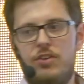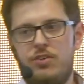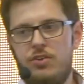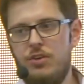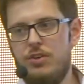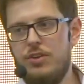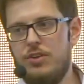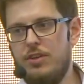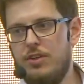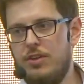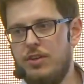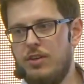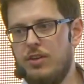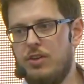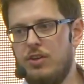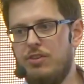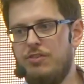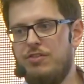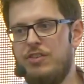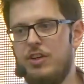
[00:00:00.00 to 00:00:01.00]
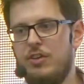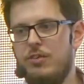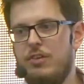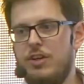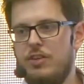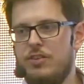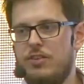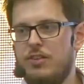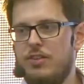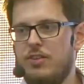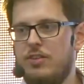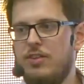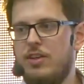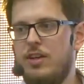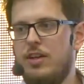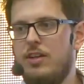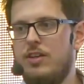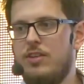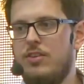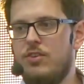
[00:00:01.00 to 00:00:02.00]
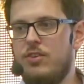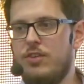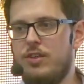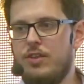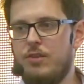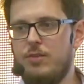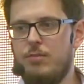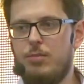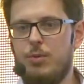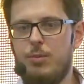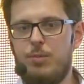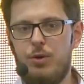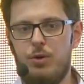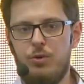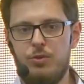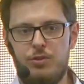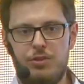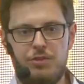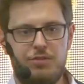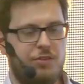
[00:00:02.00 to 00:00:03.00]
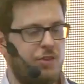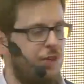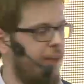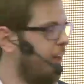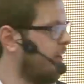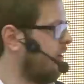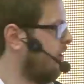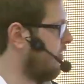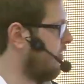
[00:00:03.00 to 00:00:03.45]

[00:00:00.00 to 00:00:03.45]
certain configurations and certain proposals for that